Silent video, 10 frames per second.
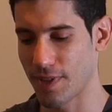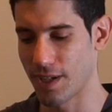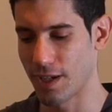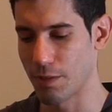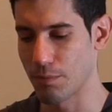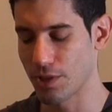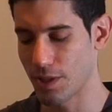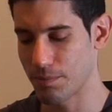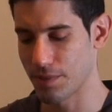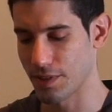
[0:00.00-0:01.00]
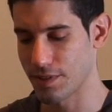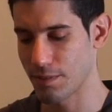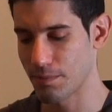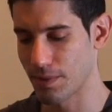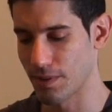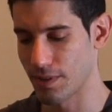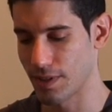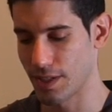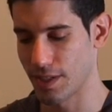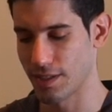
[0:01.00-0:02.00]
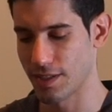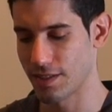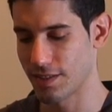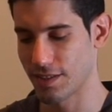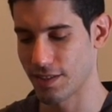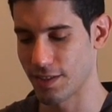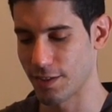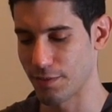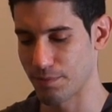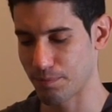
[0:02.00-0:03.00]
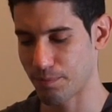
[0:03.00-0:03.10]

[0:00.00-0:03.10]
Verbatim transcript: uh, I brought up the example uh, that um,